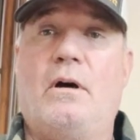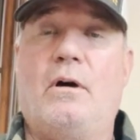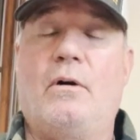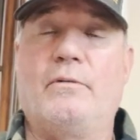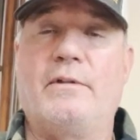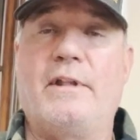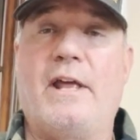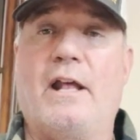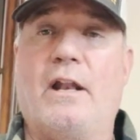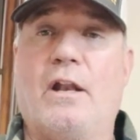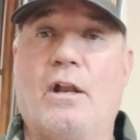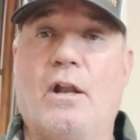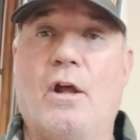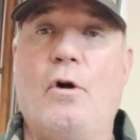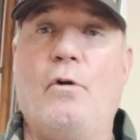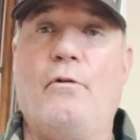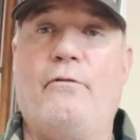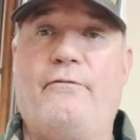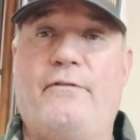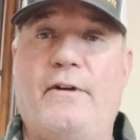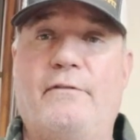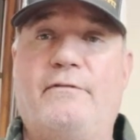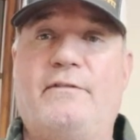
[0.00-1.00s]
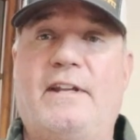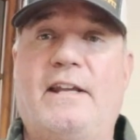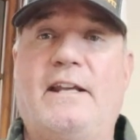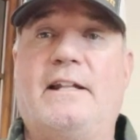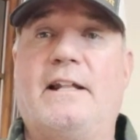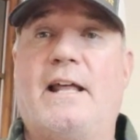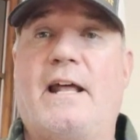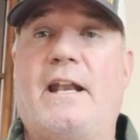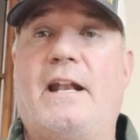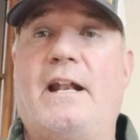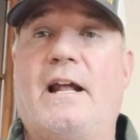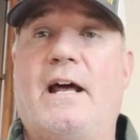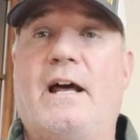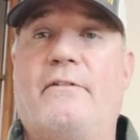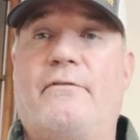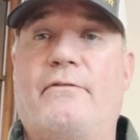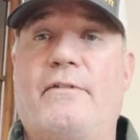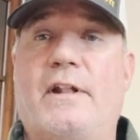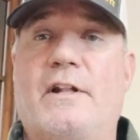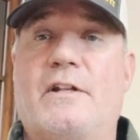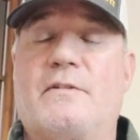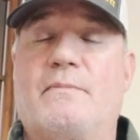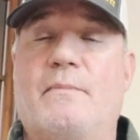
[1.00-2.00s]
on that low $15.99
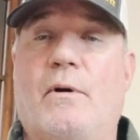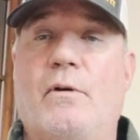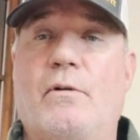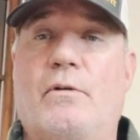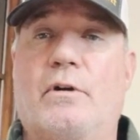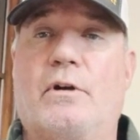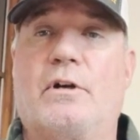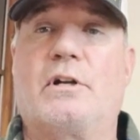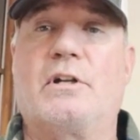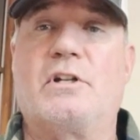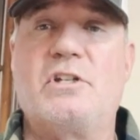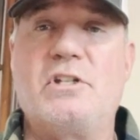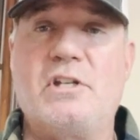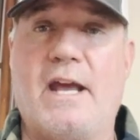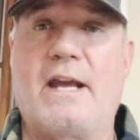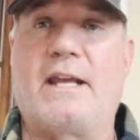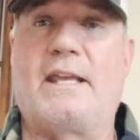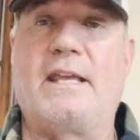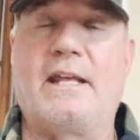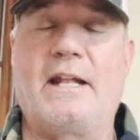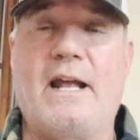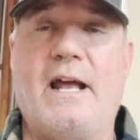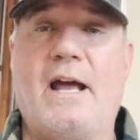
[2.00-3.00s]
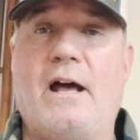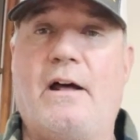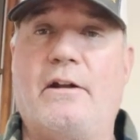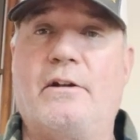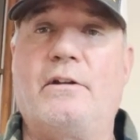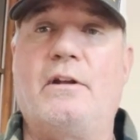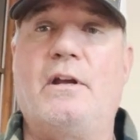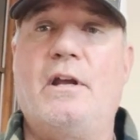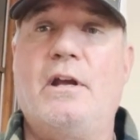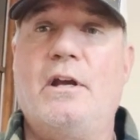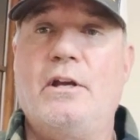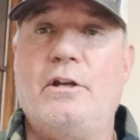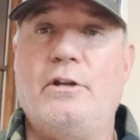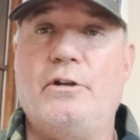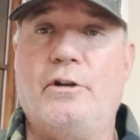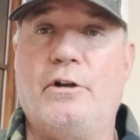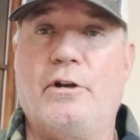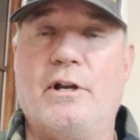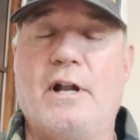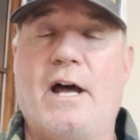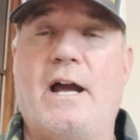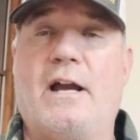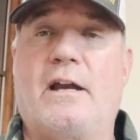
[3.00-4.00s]
for that smoker. Check it out.
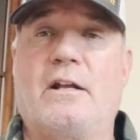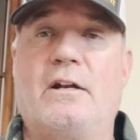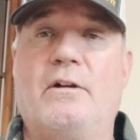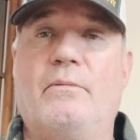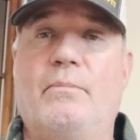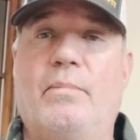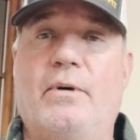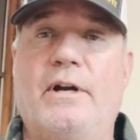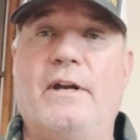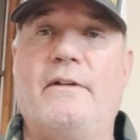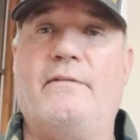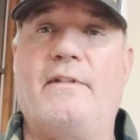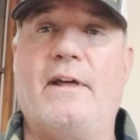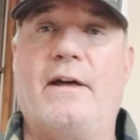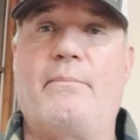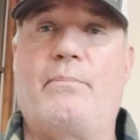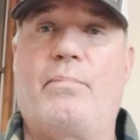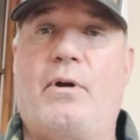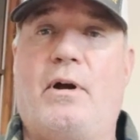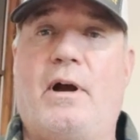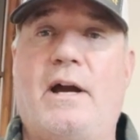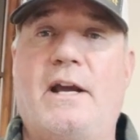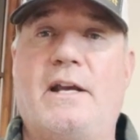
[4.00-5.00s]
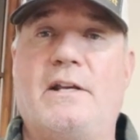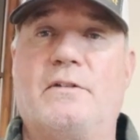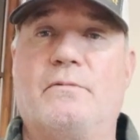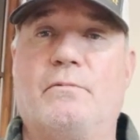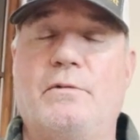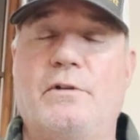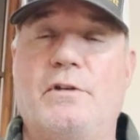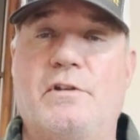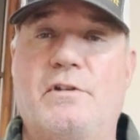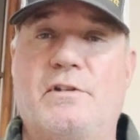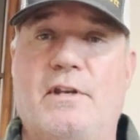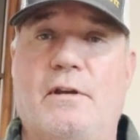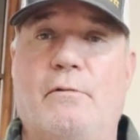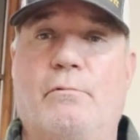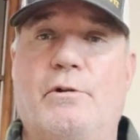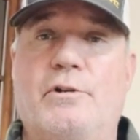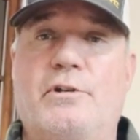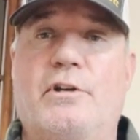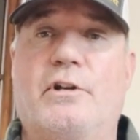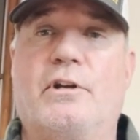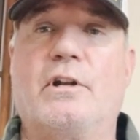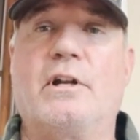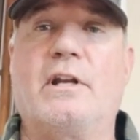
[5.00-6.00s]
You're not going to believe that price when you see
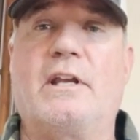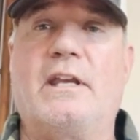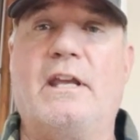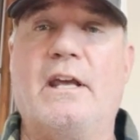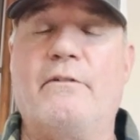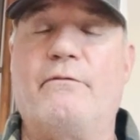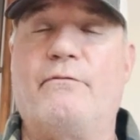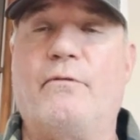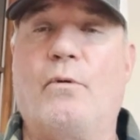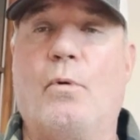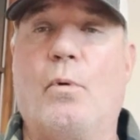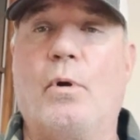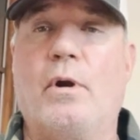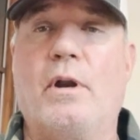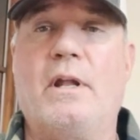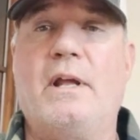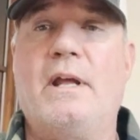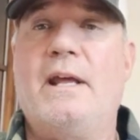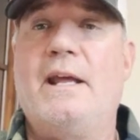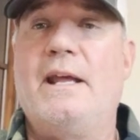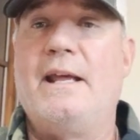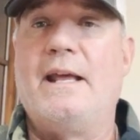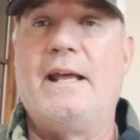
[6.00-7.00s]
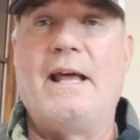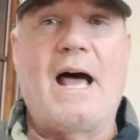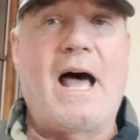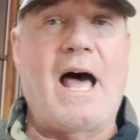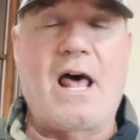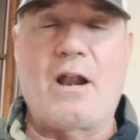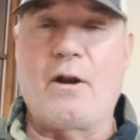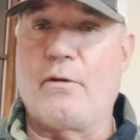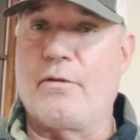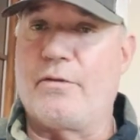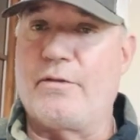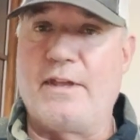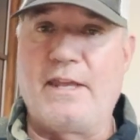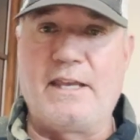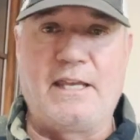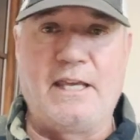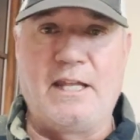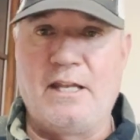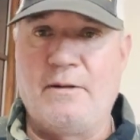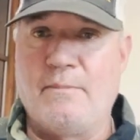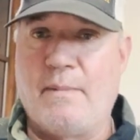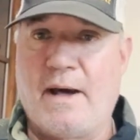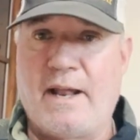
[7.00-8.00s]
what you're going to get for it. I don't think
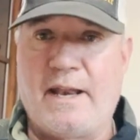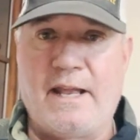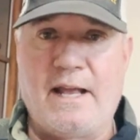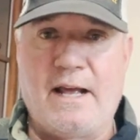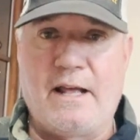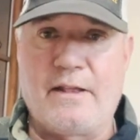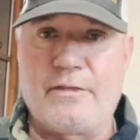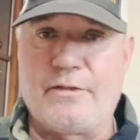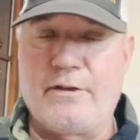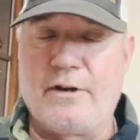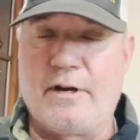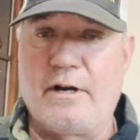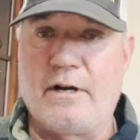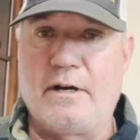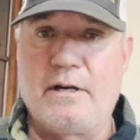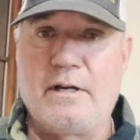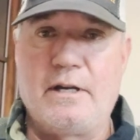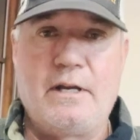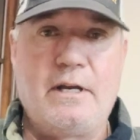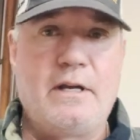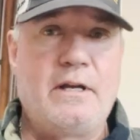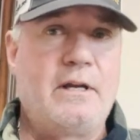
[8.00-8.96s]
anybody out there,